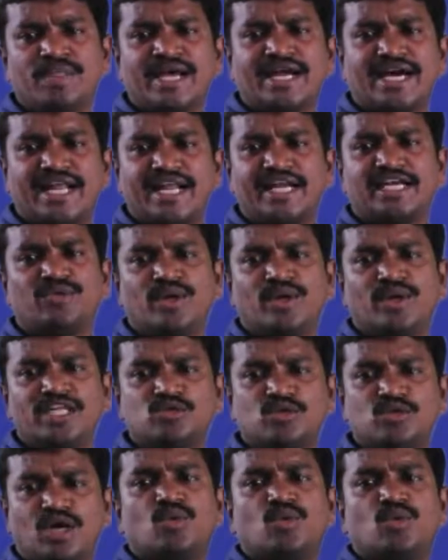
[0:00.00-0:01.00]
Correct one is
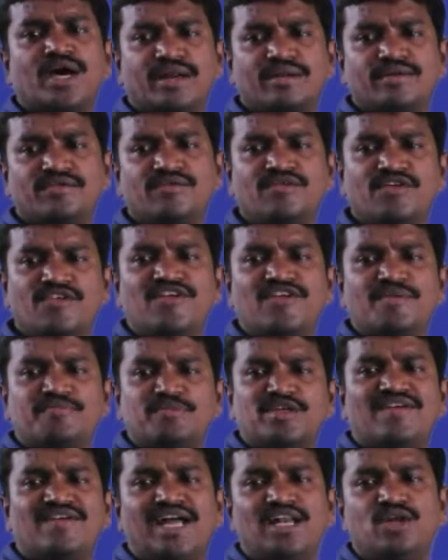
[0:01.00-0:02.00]
what? 1. We flip
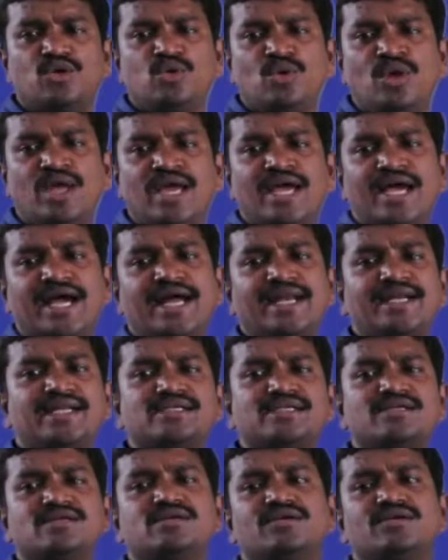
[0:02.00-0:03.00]
the value and
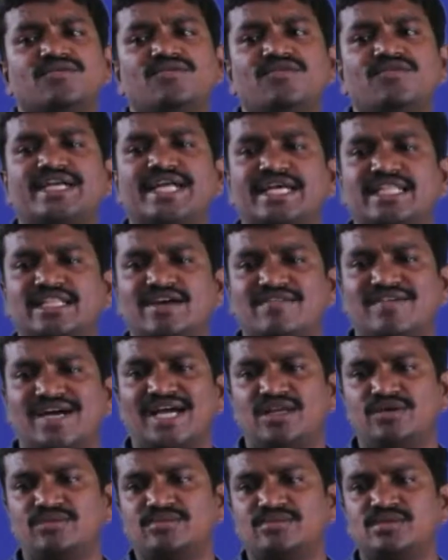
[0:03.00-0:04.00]
we take the
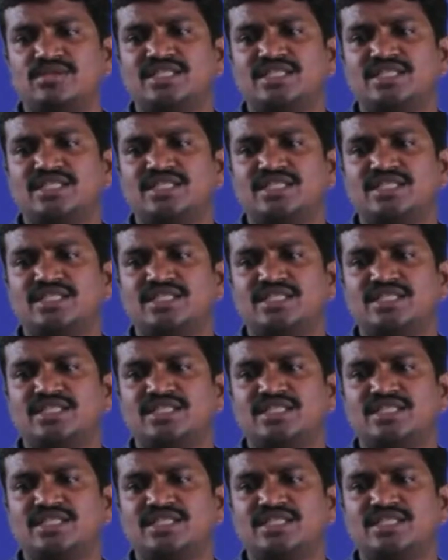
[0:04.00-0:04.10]
value.